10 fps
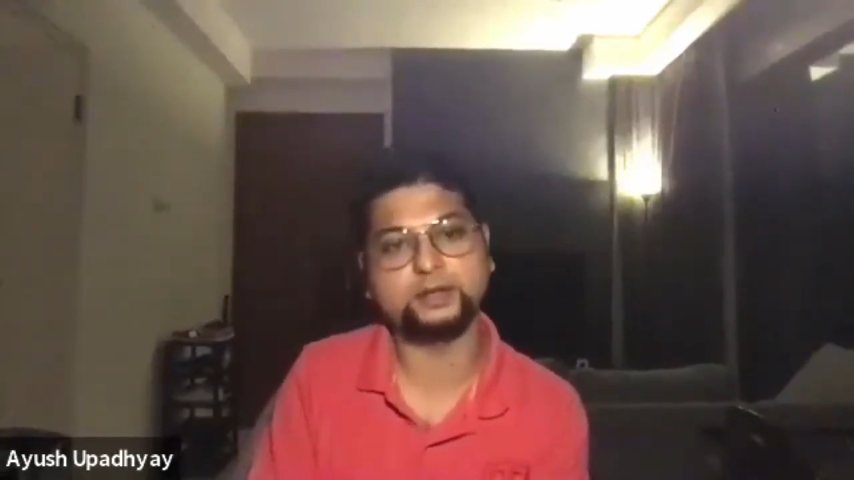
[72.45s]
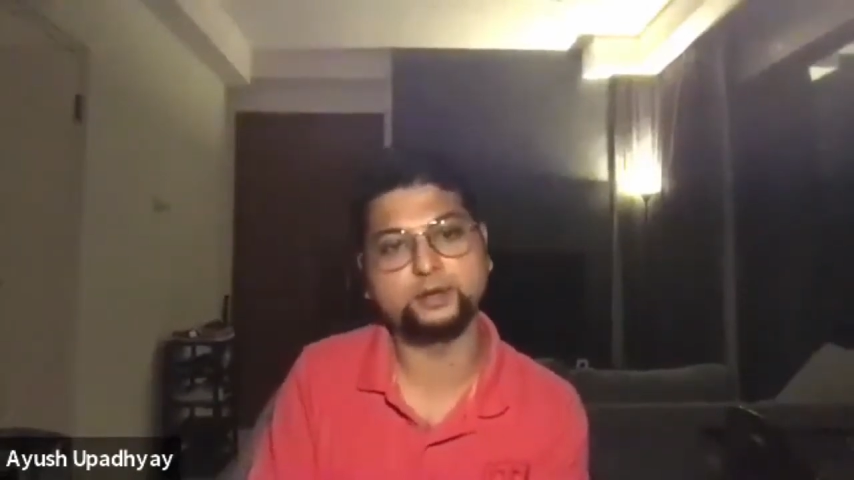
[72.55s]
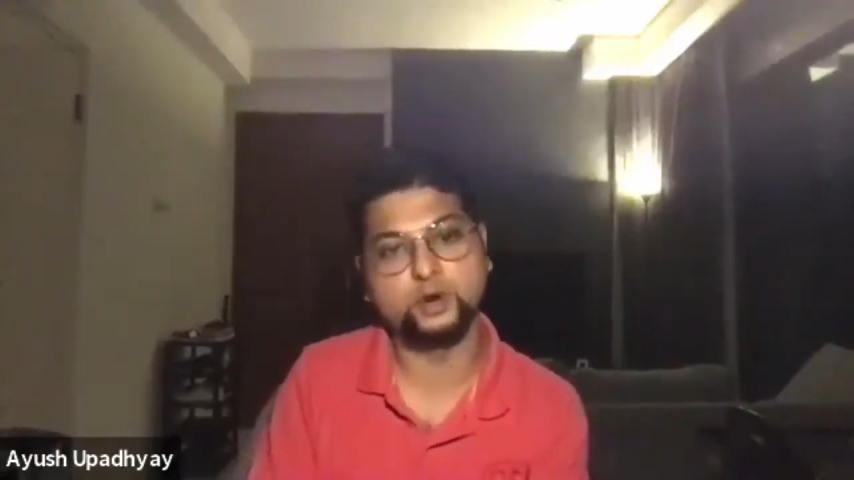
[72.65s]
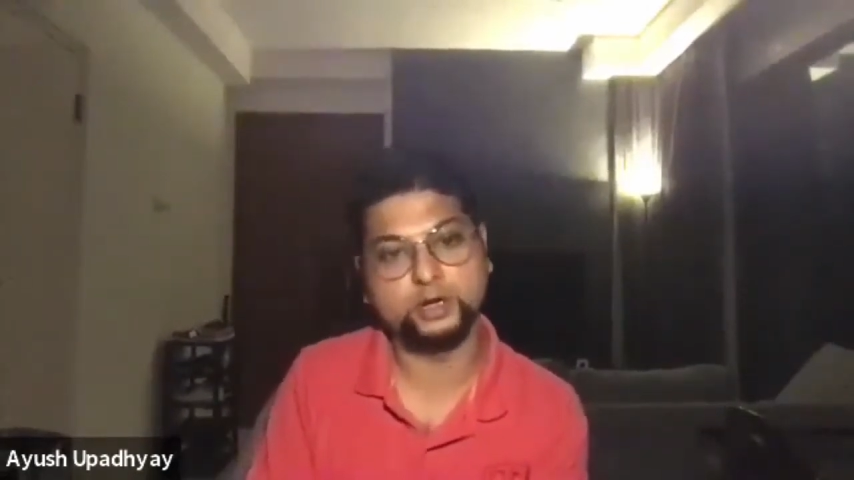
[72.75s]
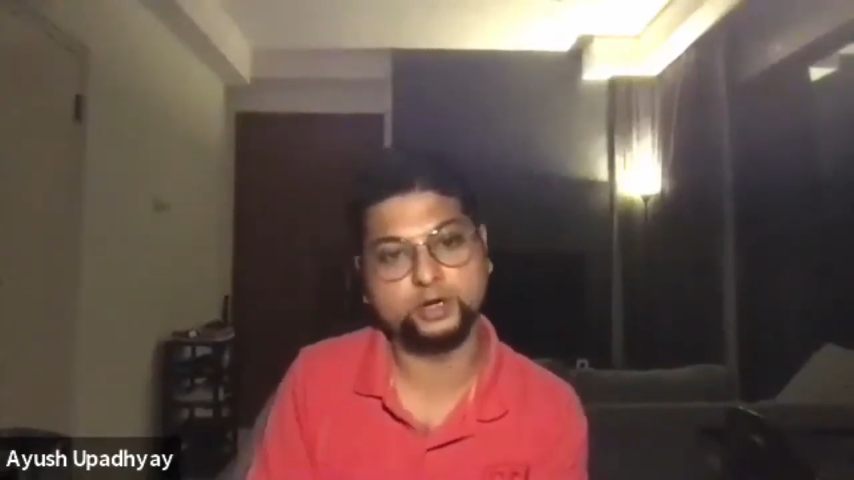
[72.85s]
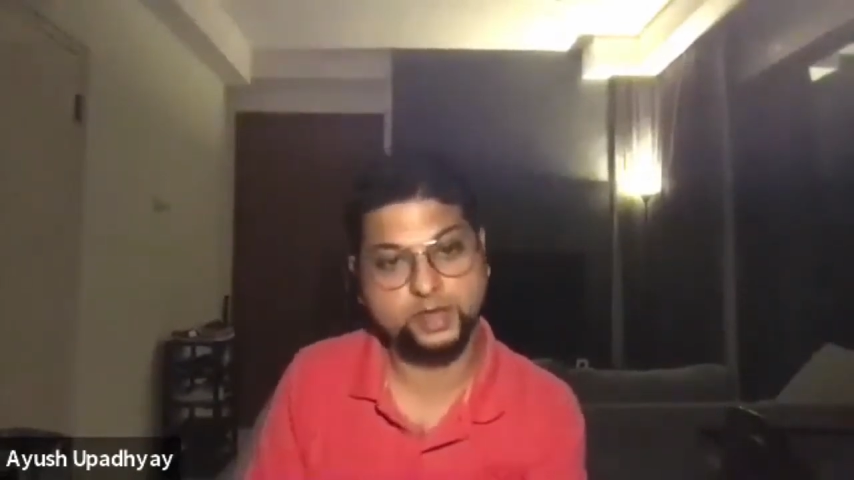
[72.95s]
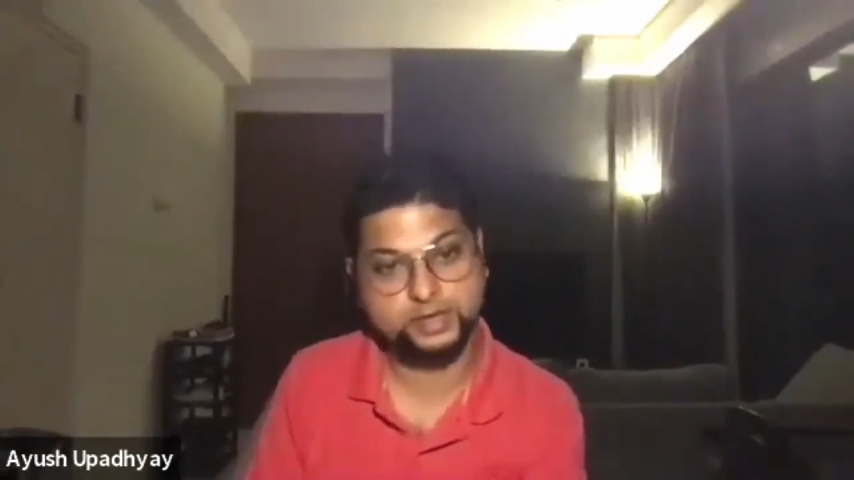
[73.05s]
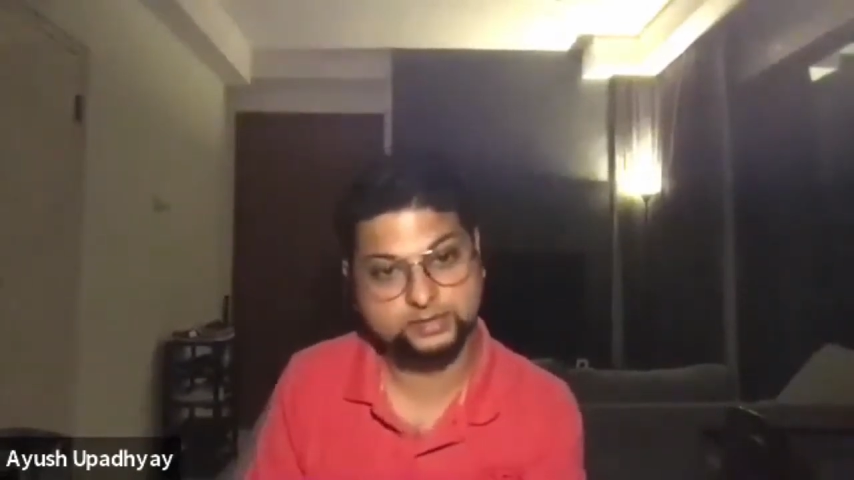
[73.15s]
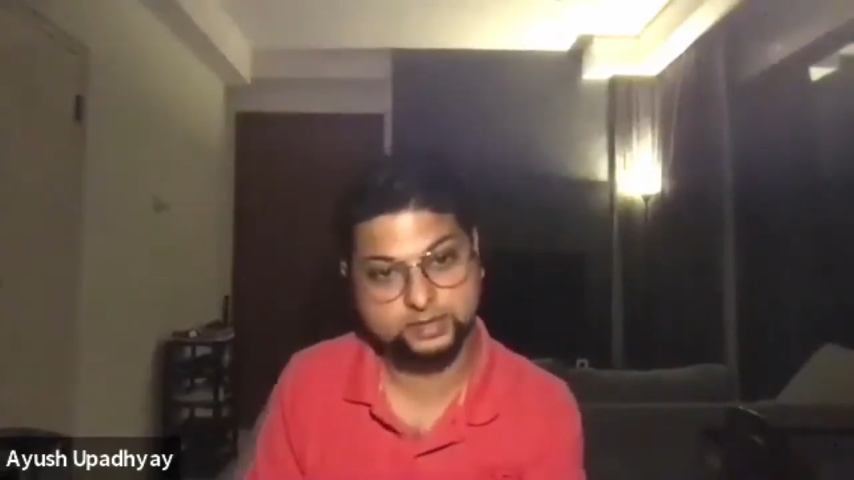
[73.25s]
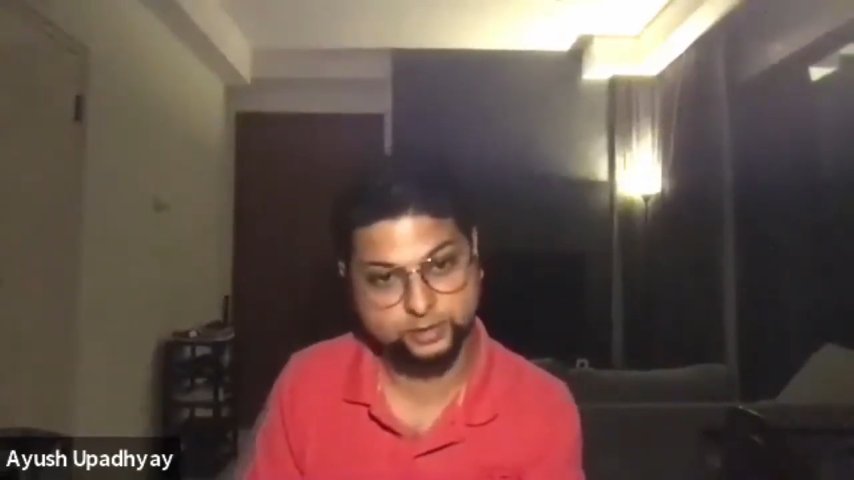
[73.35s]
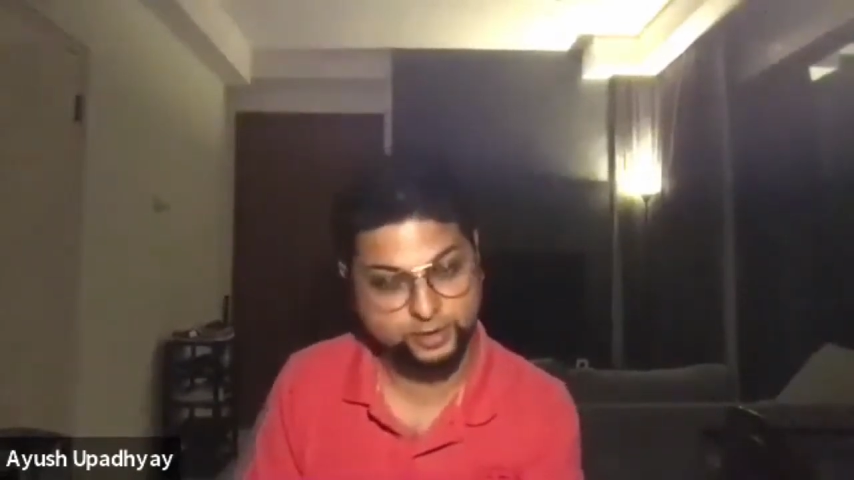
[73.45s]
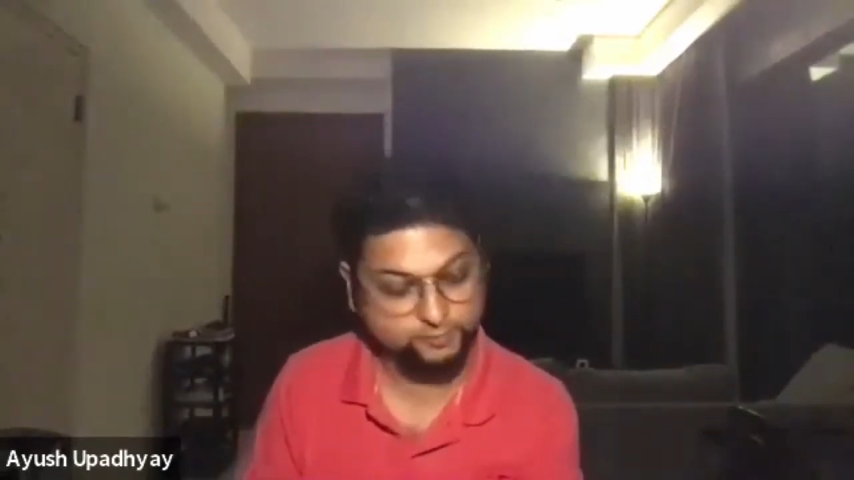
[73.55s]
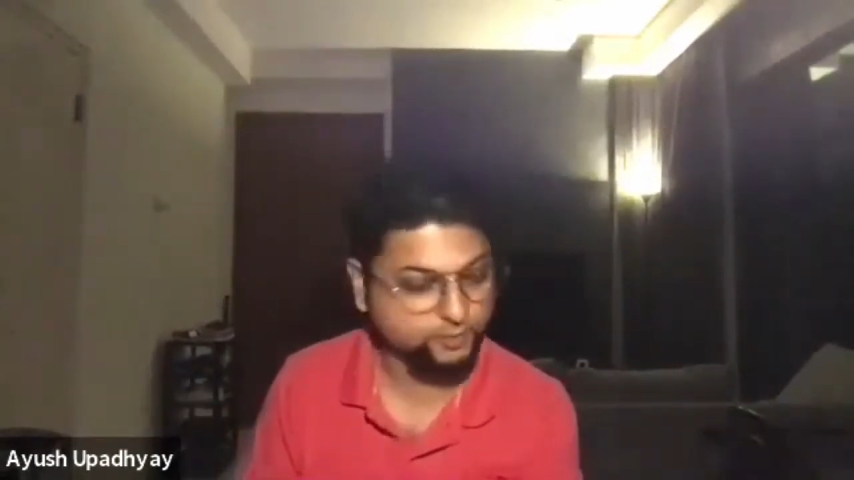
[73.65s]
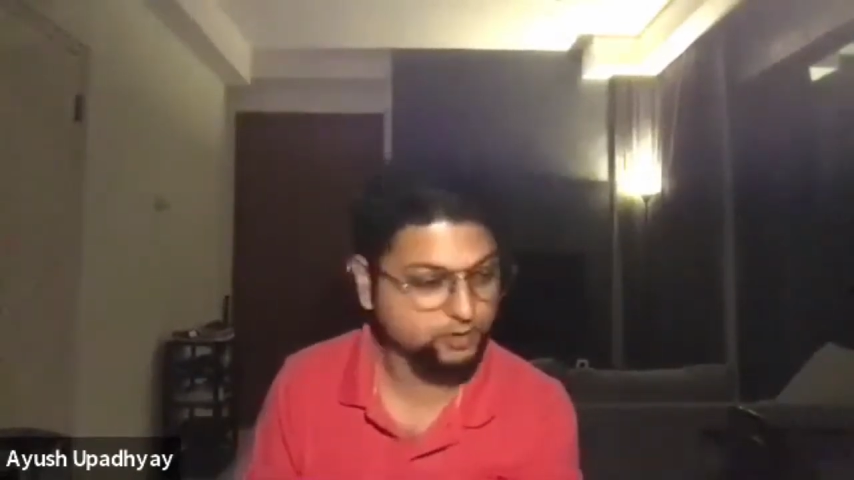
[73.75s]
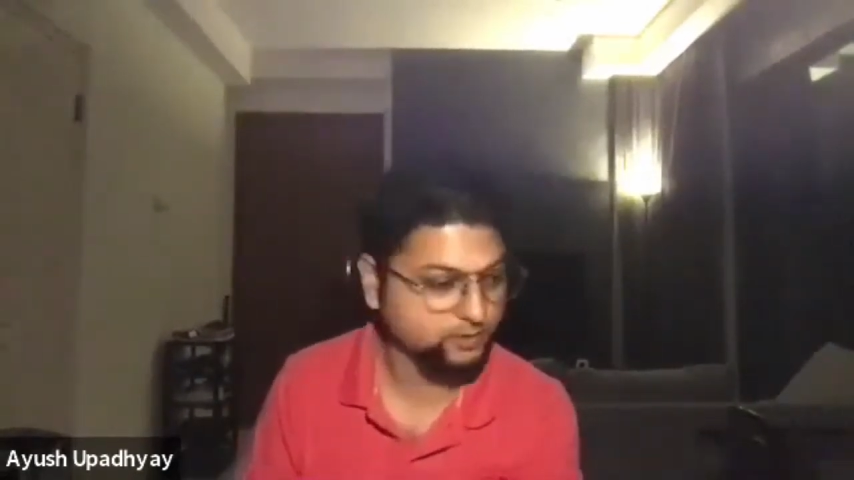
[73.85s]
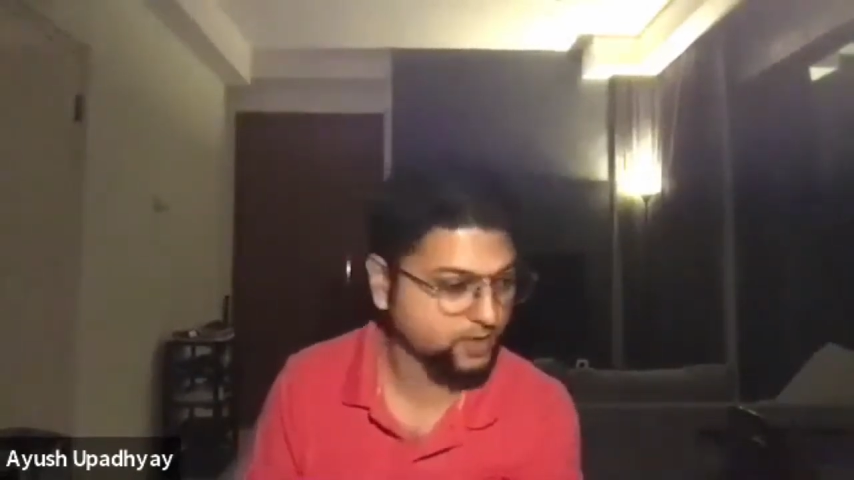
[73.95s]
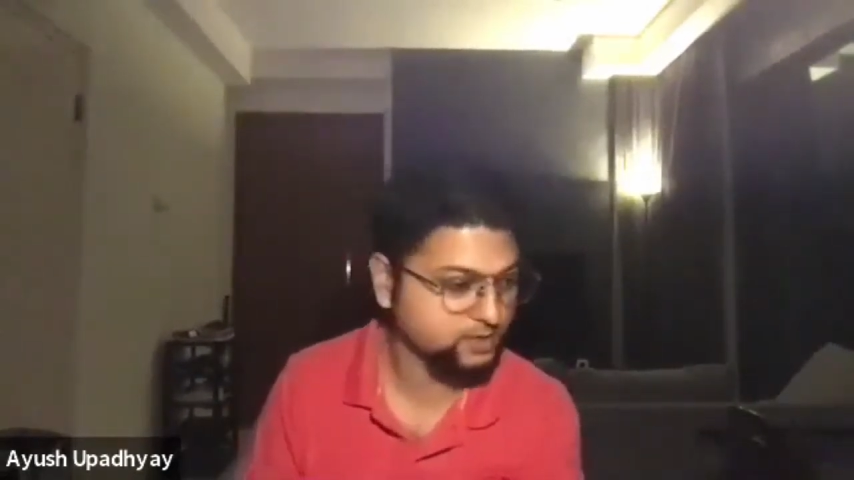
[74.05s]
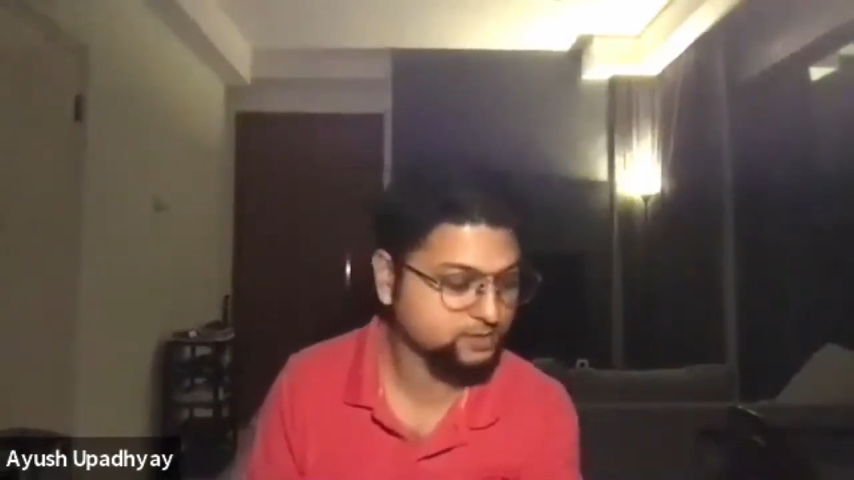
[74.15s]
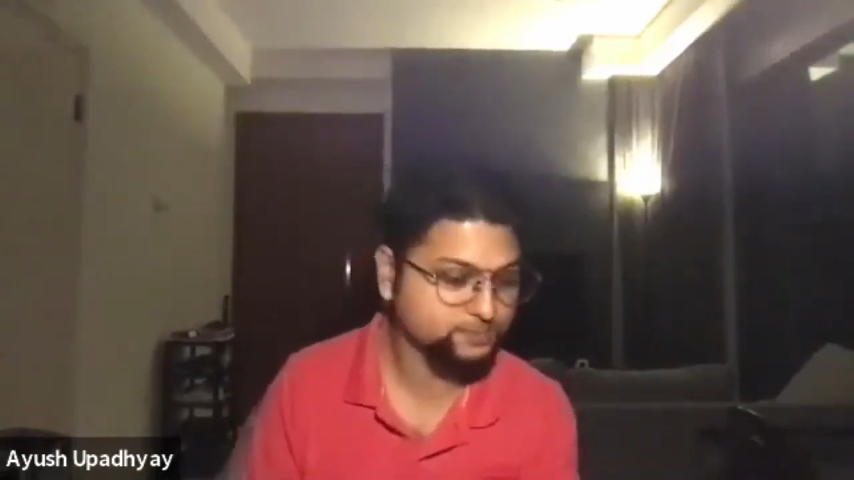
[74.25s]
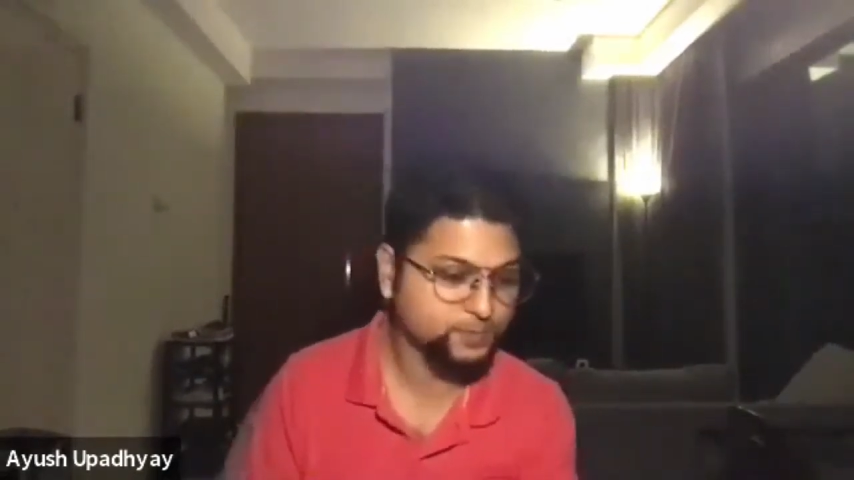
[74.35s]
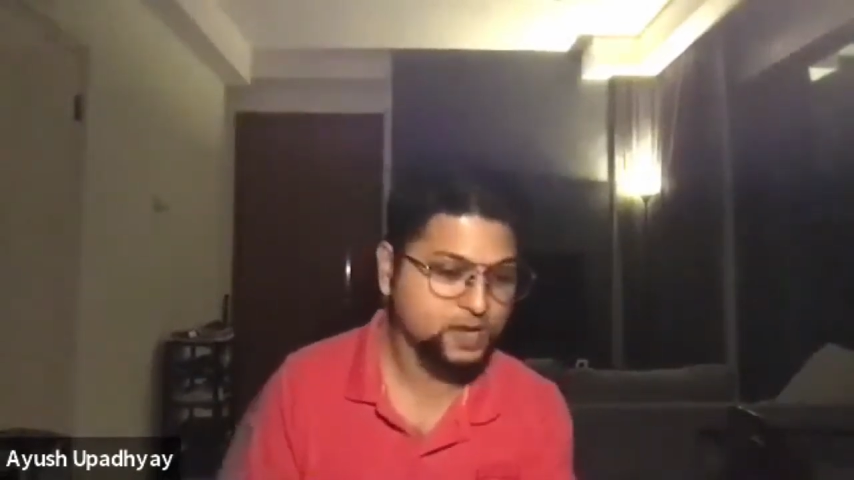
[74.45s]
you go into the execution phase.